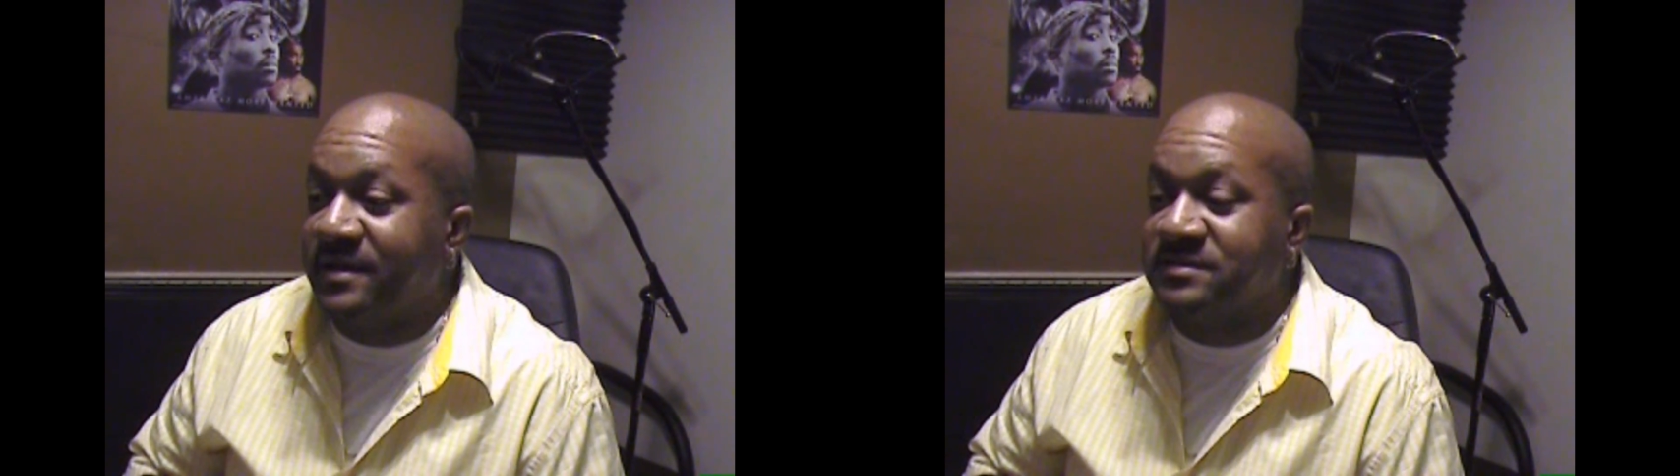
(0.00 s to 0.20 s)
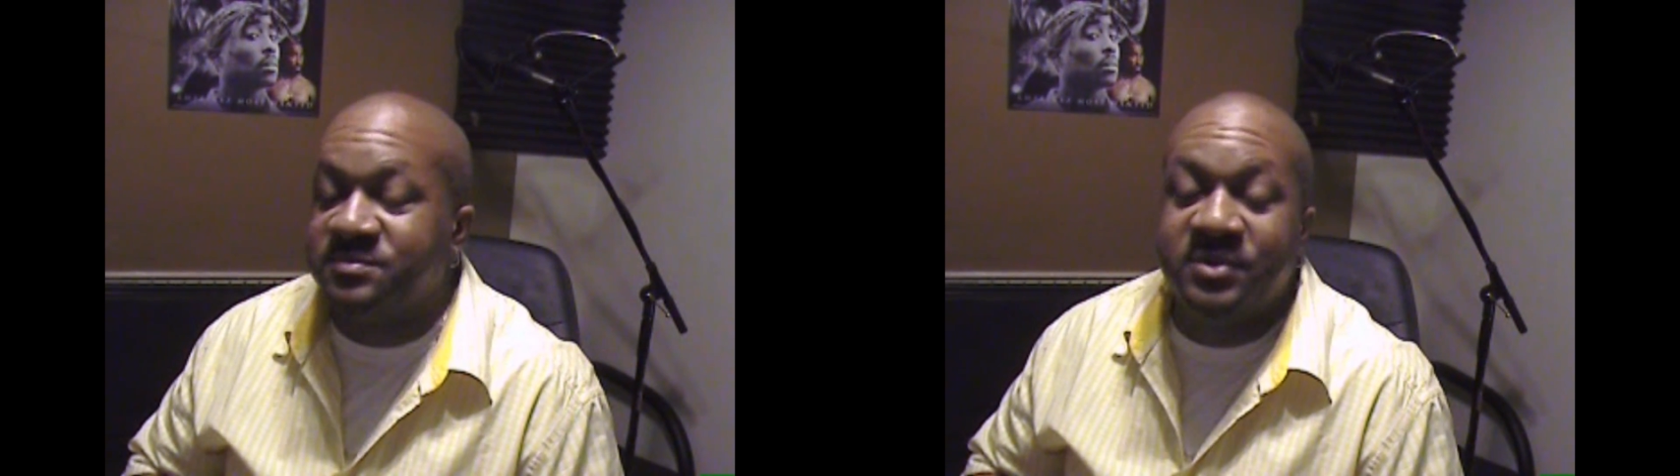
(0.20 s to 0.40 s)

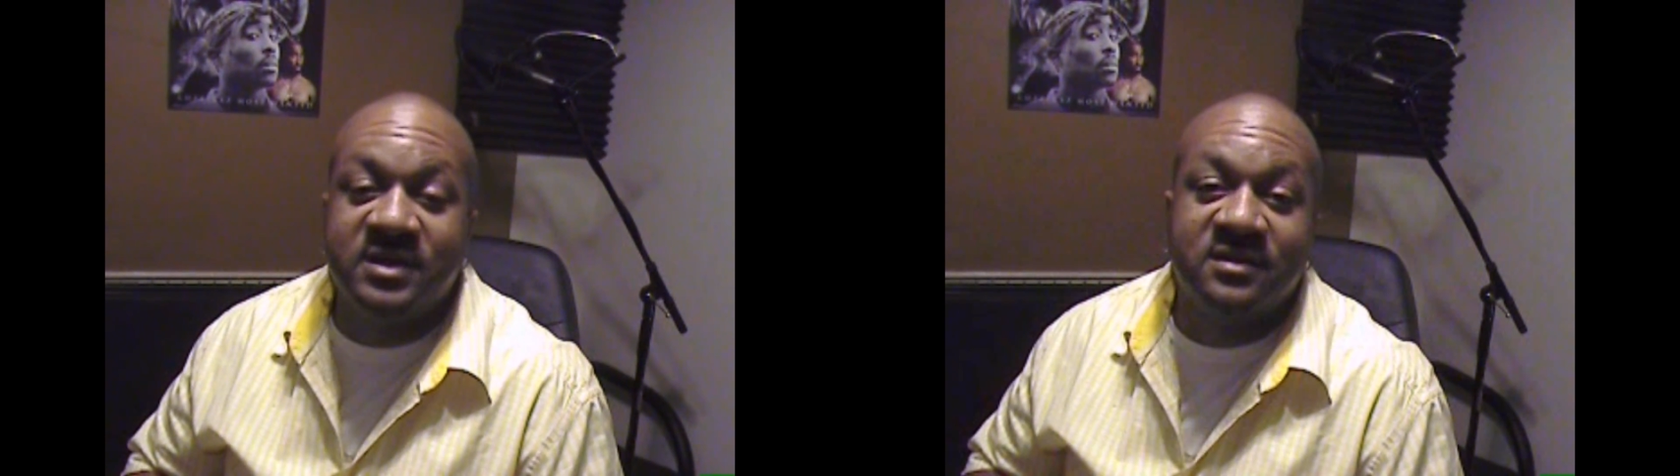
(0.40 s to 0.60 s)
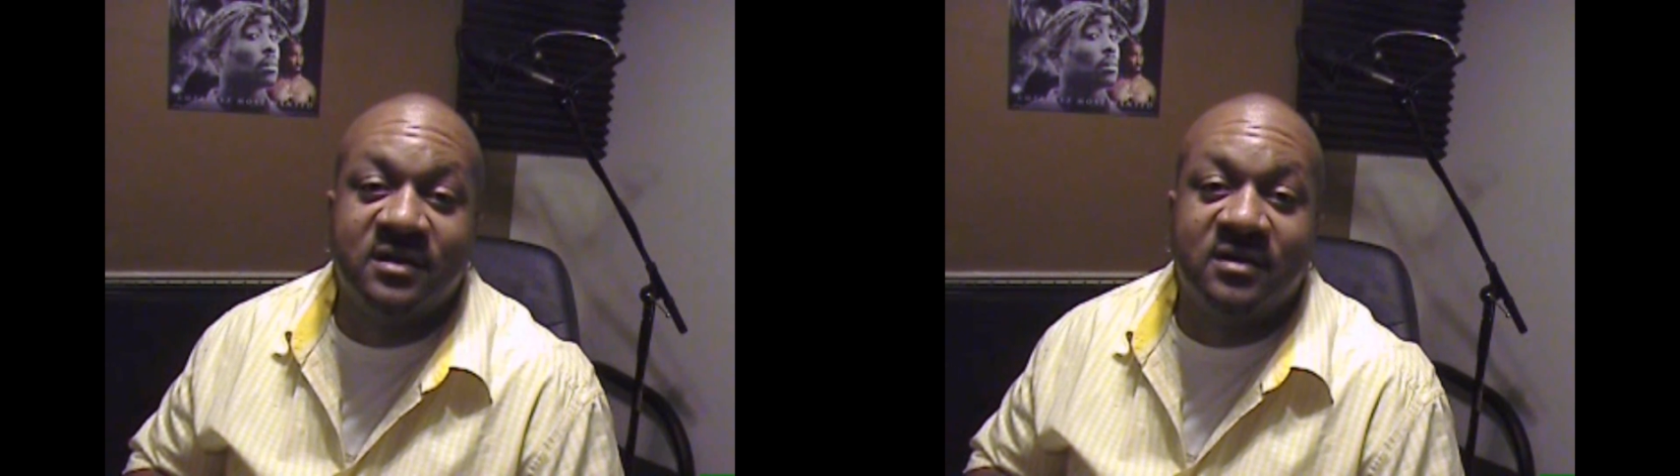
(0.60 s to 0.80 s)
as
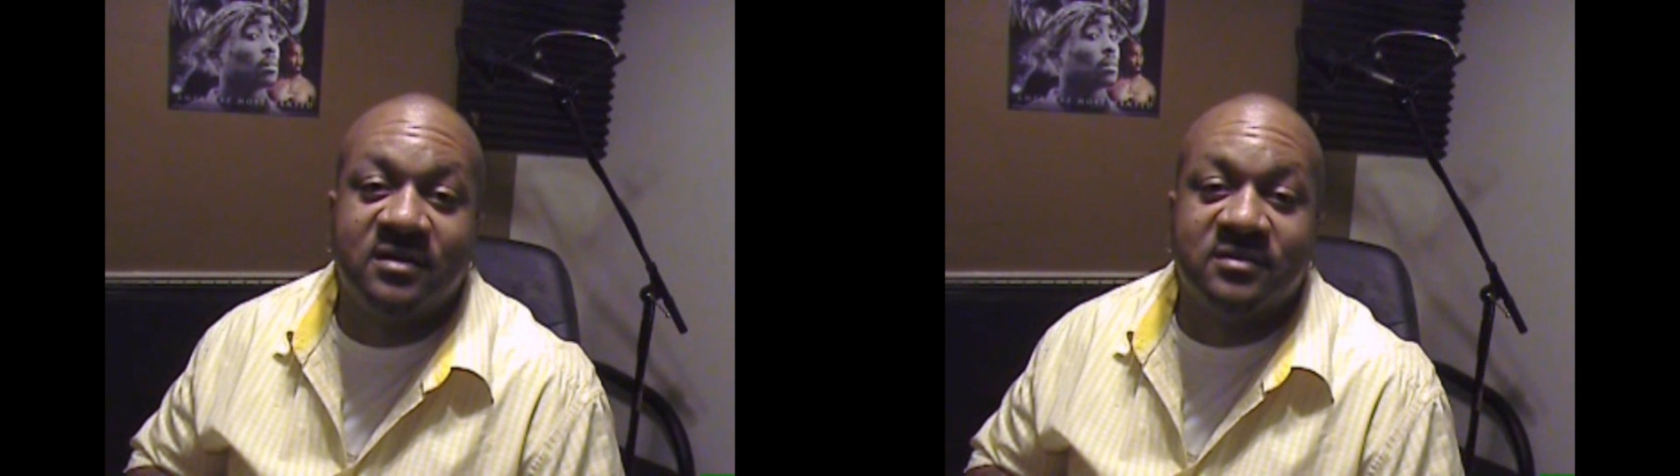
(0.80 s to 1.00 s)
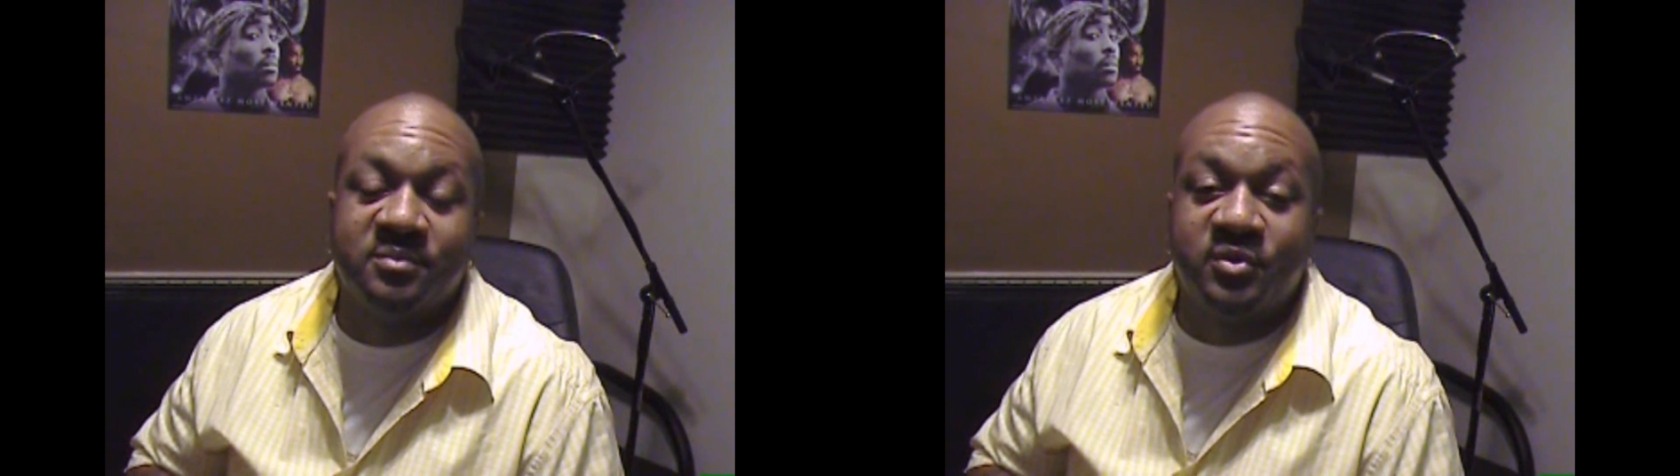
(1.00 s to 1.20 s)
being
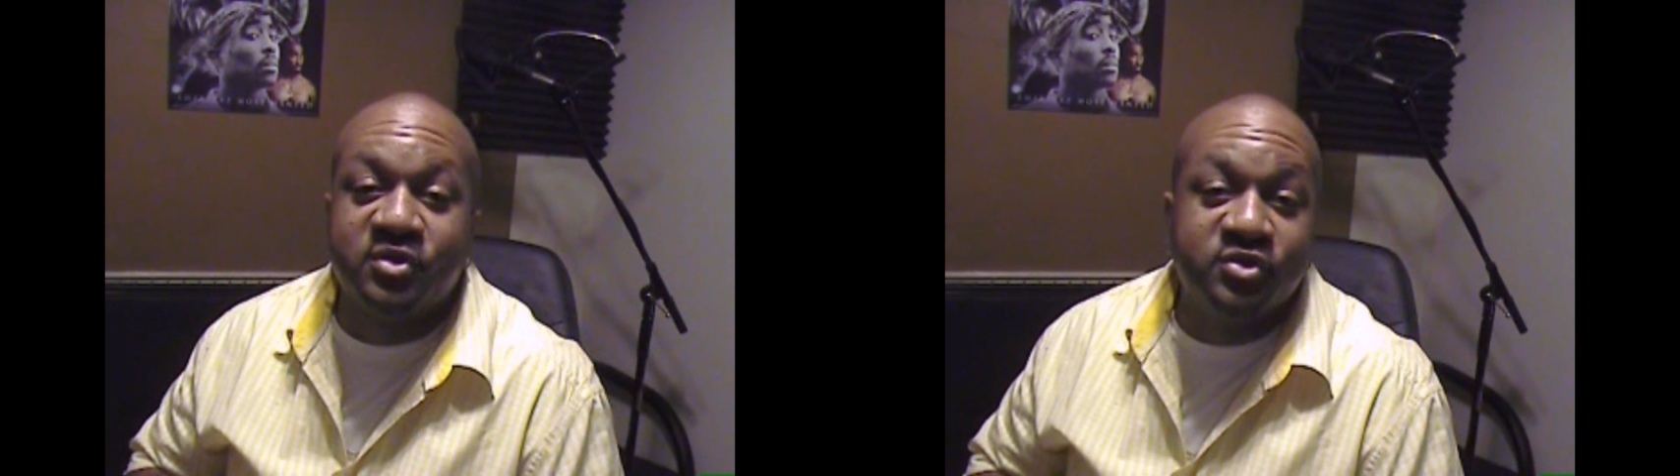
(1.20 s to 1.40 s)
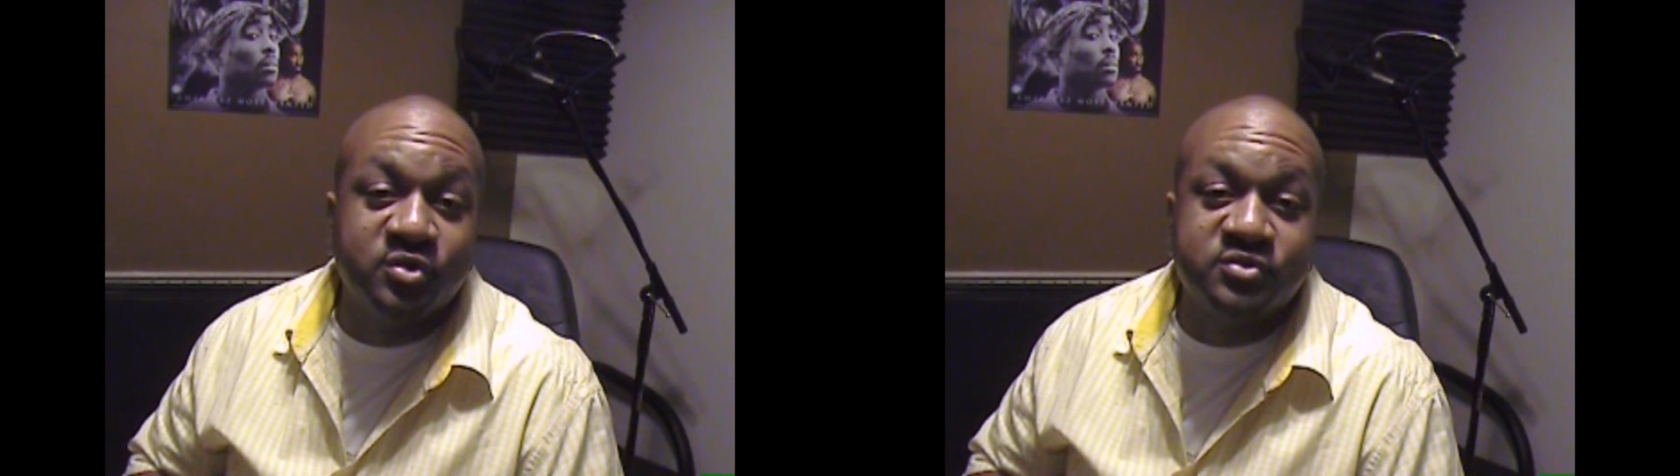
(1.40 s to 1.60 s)
a
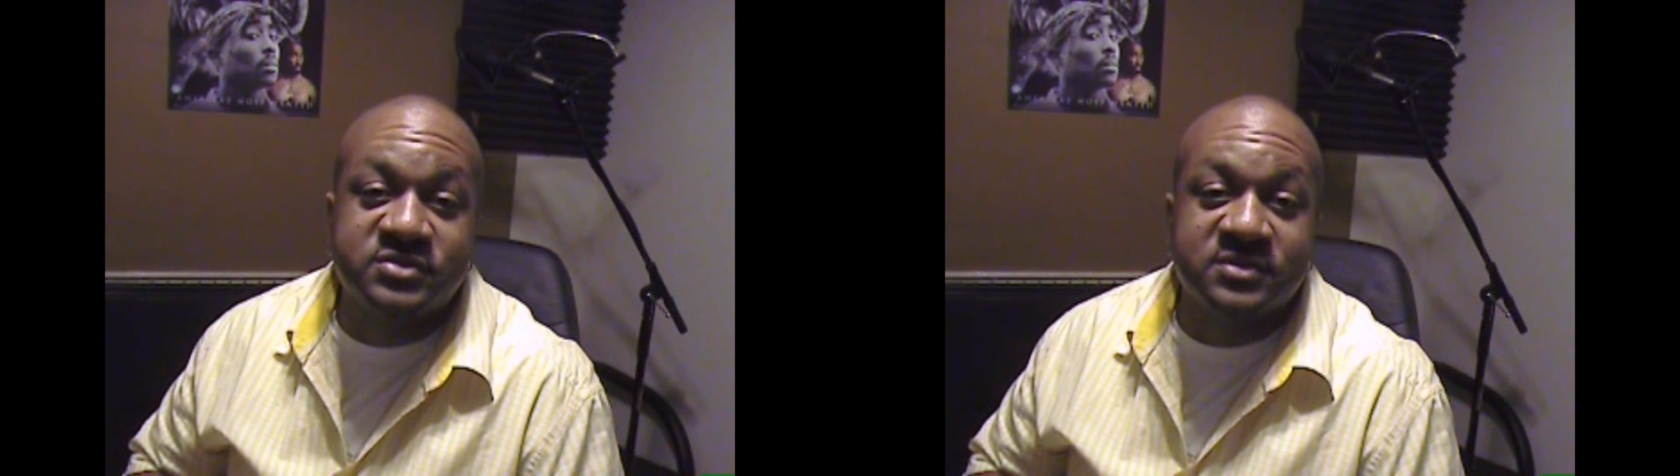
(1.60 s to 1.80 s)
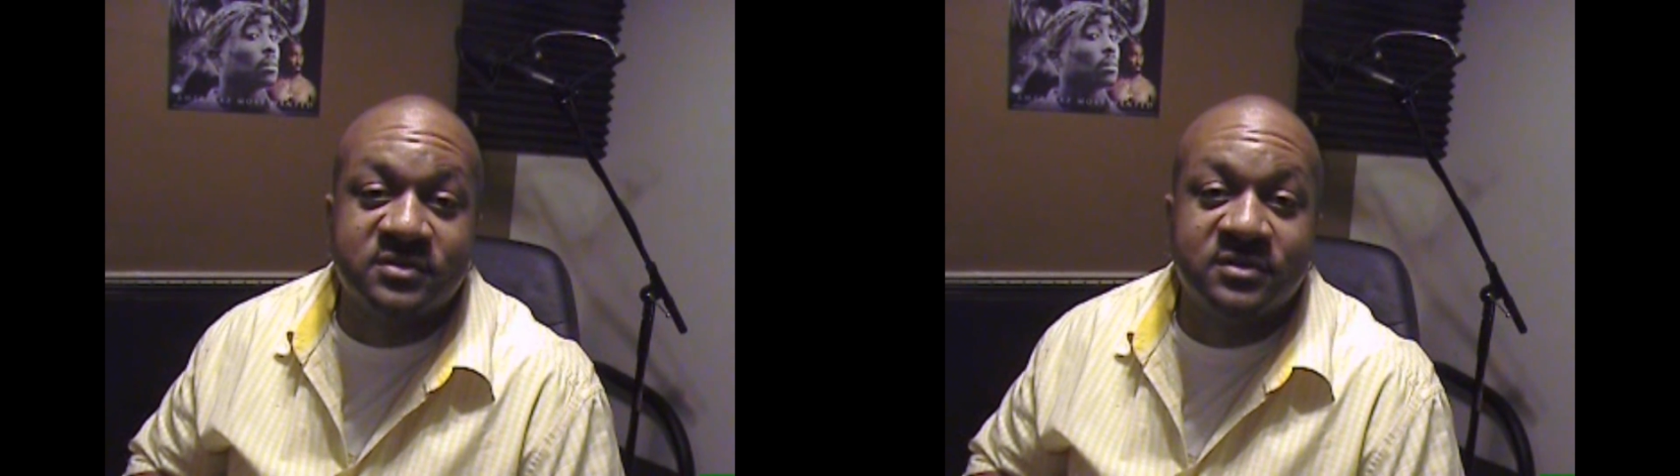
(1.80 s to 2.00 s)

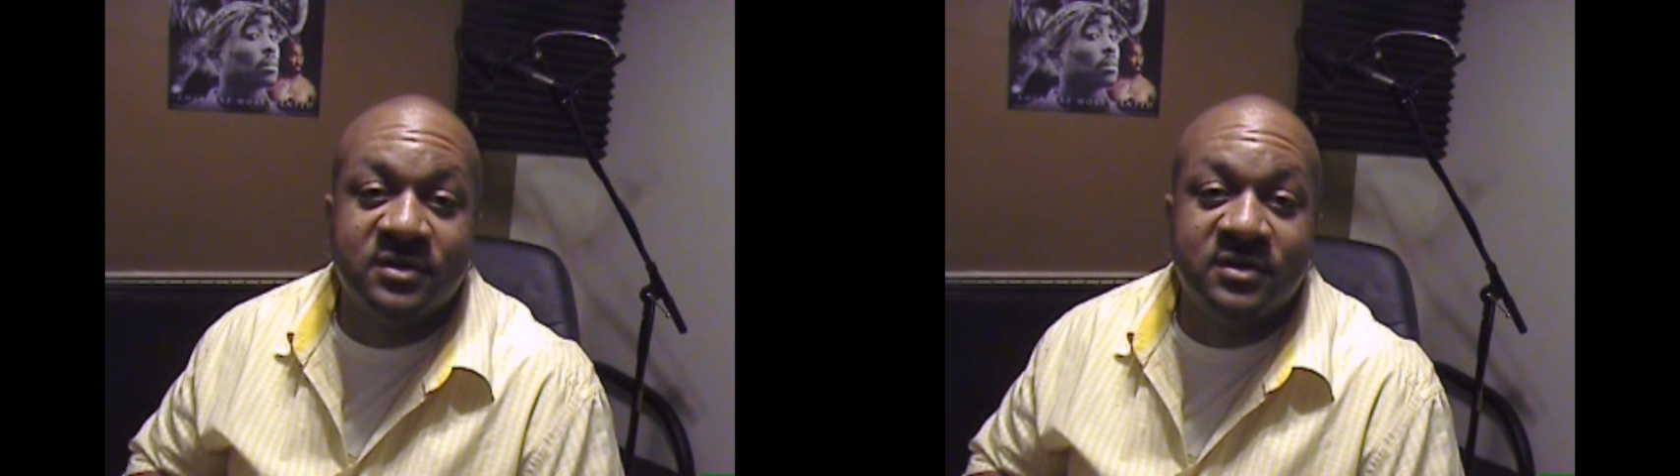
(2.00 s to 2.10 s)
producer.